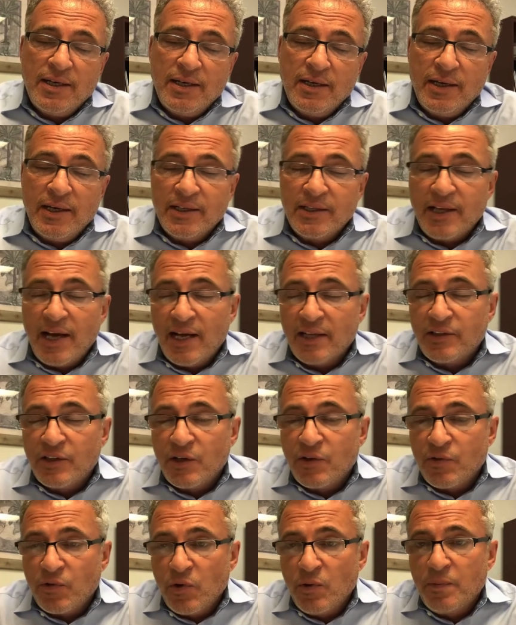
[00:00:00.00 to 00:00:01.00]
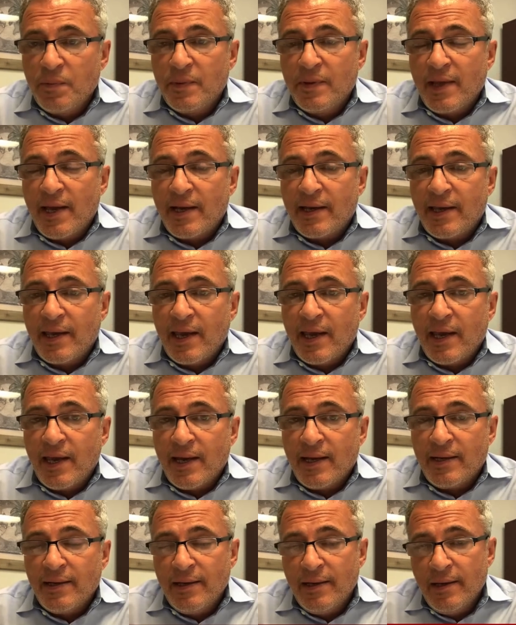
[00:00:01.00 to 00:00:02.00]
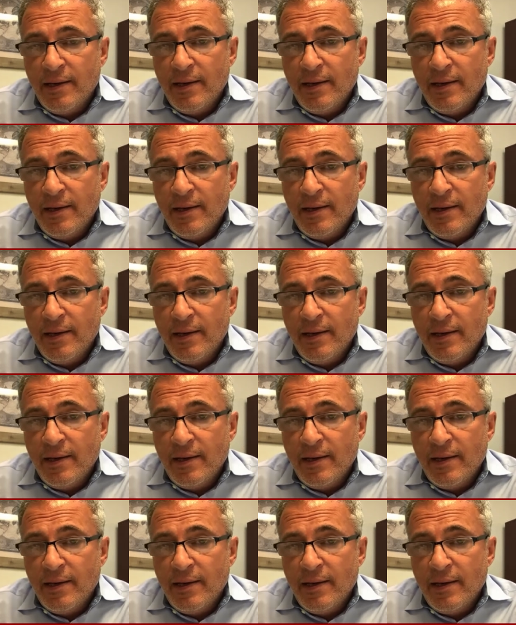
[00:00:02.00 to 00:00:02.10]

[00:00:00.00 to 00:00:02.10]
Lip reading: and a doctor group that can,